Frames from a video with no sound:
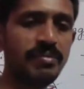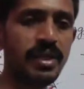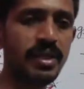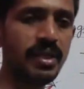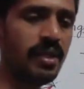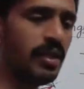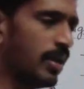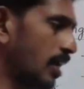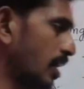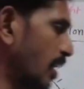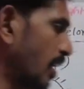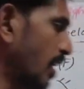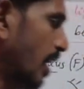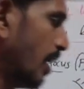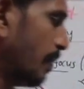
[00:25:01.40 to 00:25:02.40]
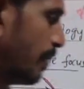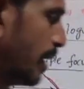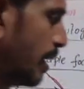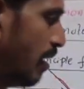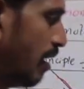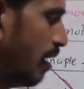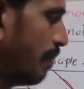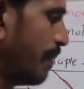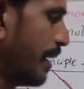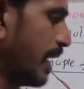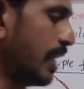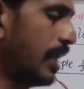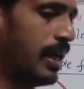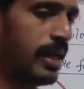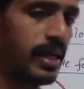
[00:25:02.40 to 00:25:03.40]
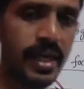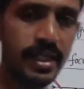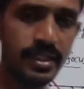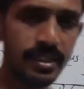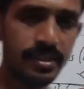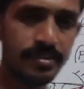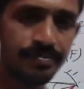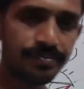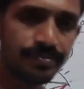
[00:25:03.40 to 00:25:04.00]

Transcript: mirror? A beam of parallel rays